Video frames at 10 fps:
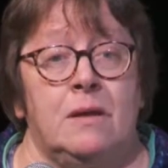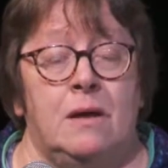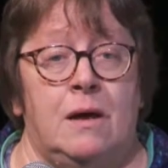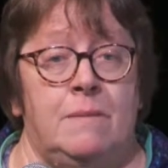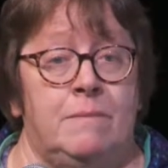
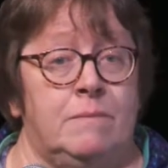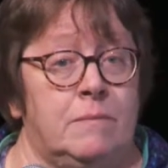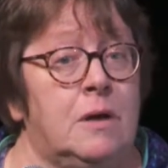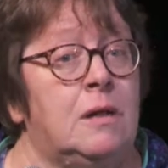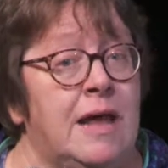
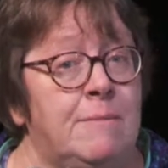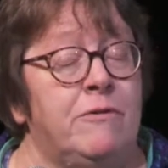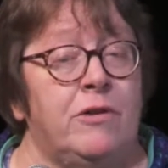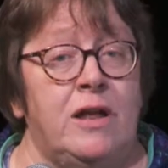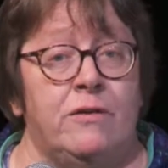
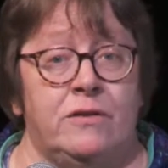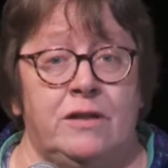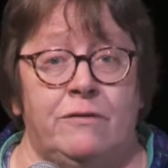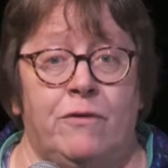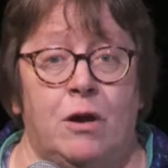Collaborative on Health and
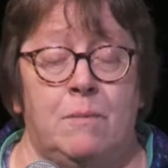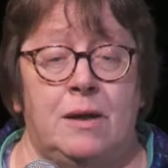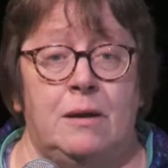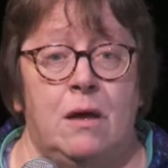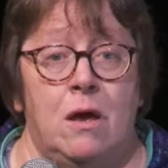the
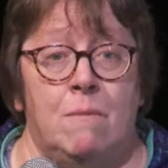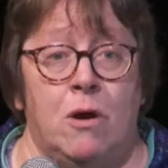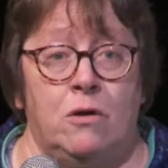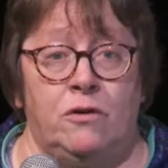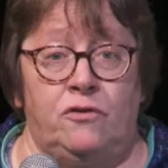Environment
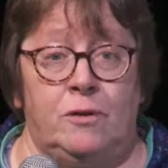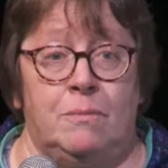partnership